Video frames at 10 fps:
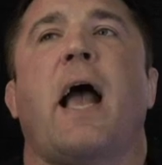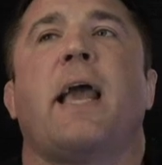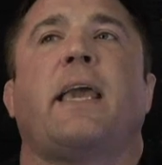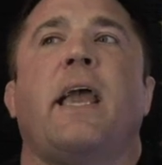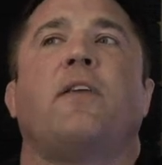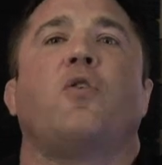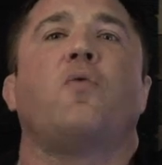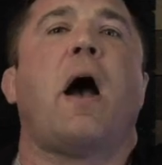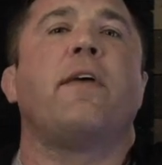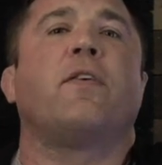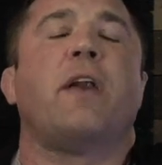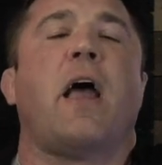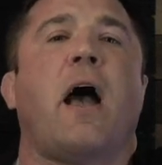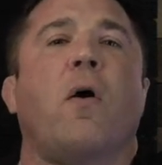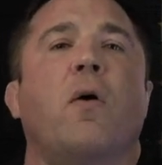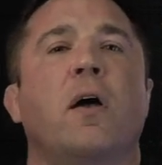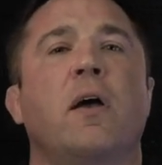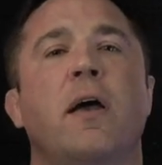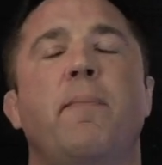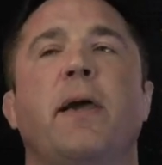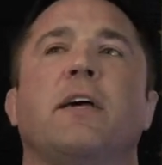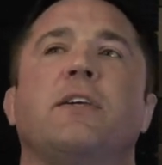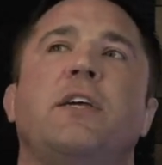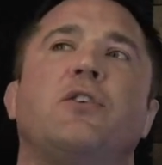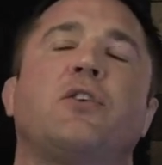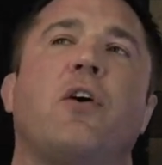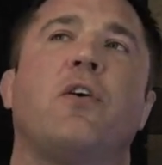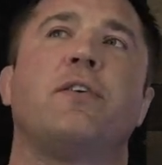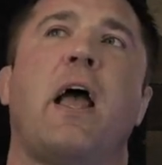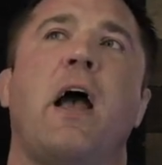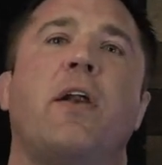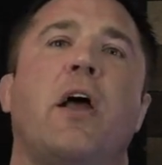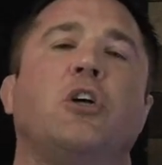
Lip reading: I can't do either now because he's turned down